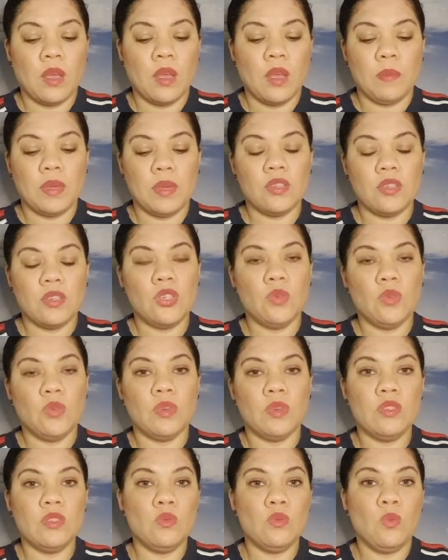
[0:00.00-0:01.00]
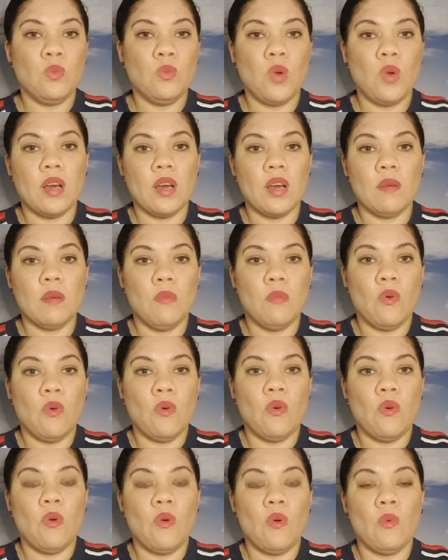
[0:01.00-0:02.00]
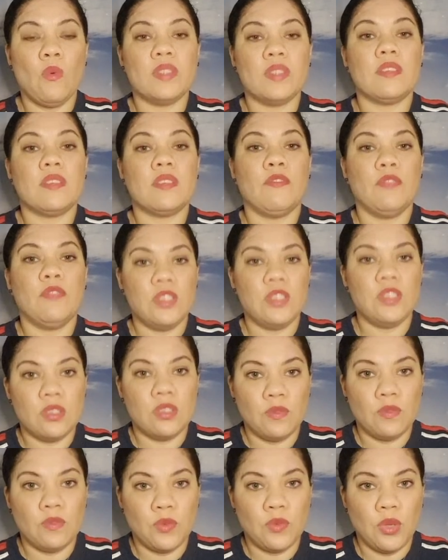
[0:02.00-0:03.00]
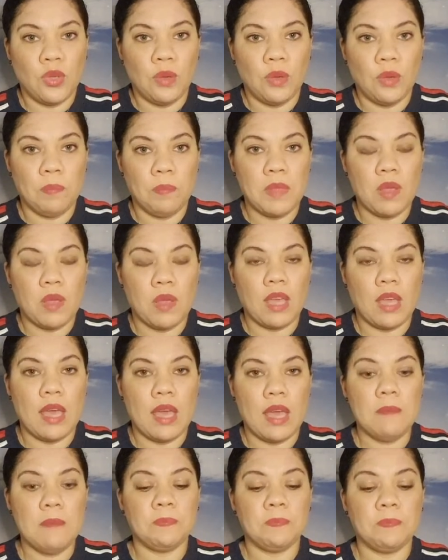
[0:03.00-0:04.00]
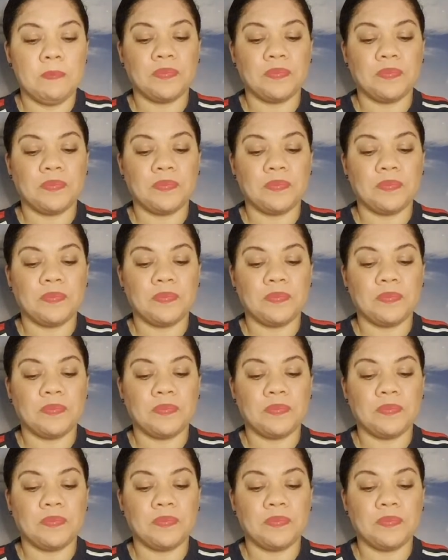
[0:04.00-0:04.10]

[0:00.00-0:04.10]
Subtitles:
Because you want to work more what's efficient for you, okay?